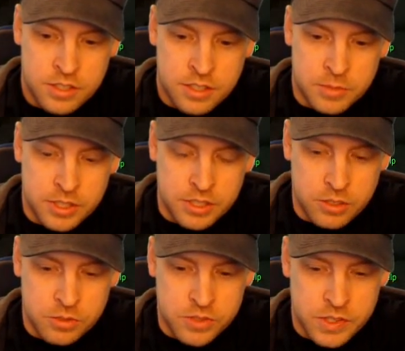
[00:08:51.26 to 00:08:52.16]
getting
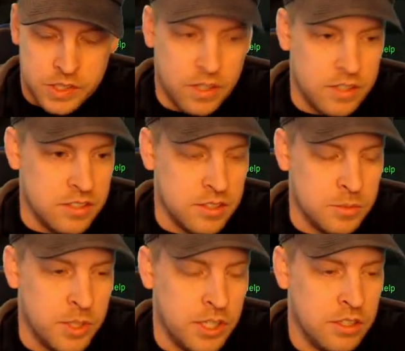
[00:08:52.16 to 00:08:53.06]
close to cutting
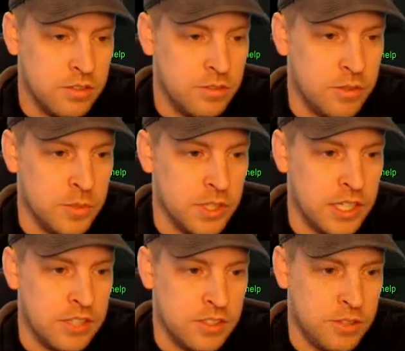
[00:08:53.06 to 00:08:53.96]
somebody from the
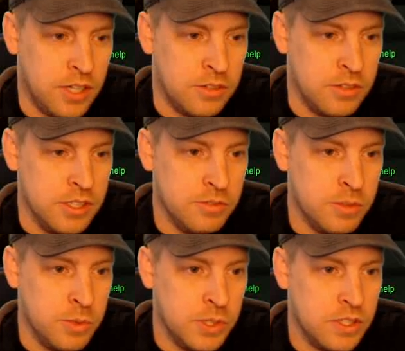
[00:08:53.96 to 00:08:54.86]
guys I try to run every
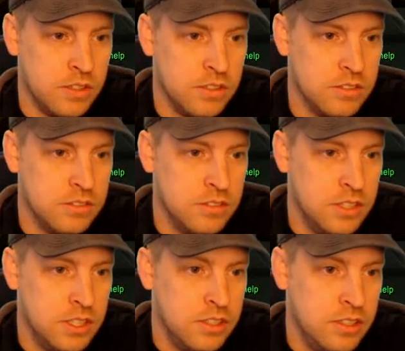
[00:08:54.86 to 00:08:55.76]
week.
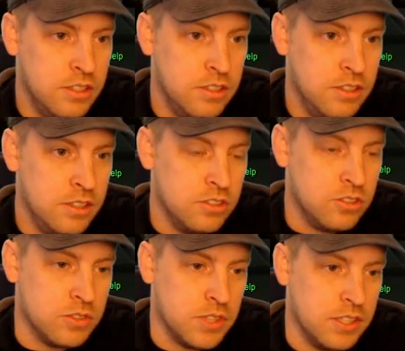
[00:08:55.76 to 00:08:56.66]

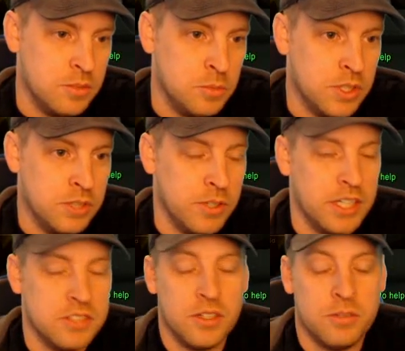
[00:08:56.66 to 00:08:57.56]
Just getting to be where
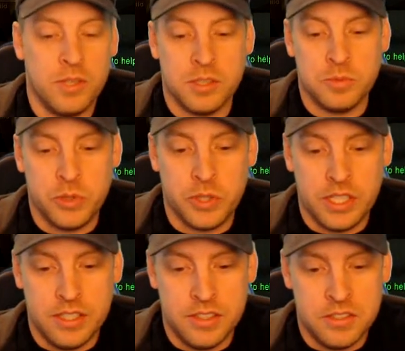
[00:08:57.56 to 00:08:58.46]
I start running more
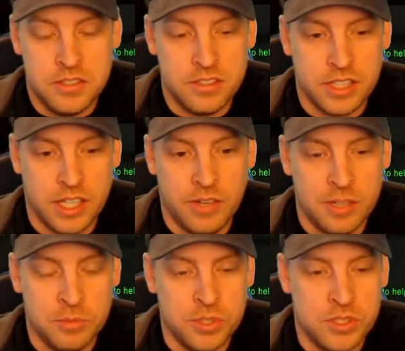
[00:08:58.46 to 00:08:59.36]
keys. Like, I ran
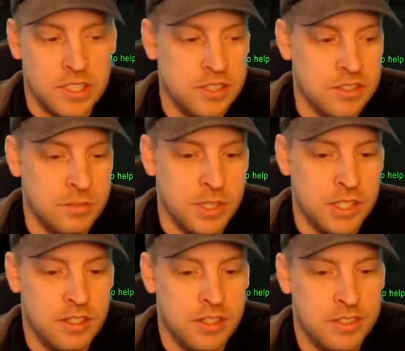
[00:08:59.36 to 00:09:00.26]
a bunch of keys on
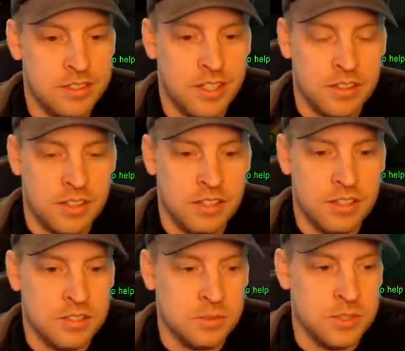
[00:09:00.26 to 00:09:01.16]
my Death Knight
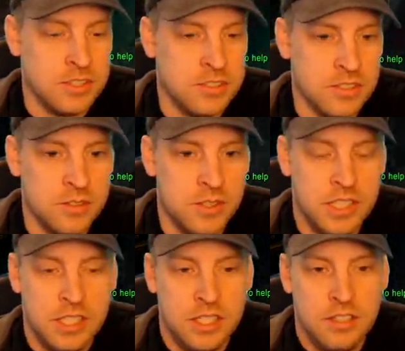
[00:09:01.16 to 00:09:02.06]
last week, so
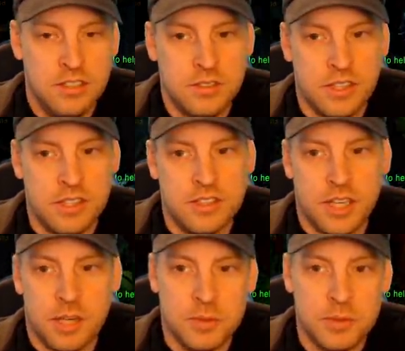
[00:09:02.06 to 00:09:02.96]
then the
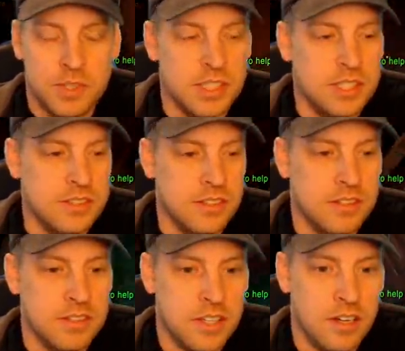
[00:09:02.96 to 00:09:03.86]
time to run keys on
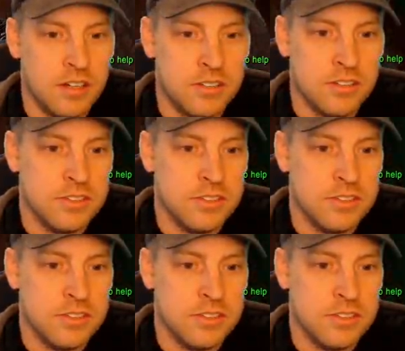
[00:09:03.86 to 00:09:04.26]
other characters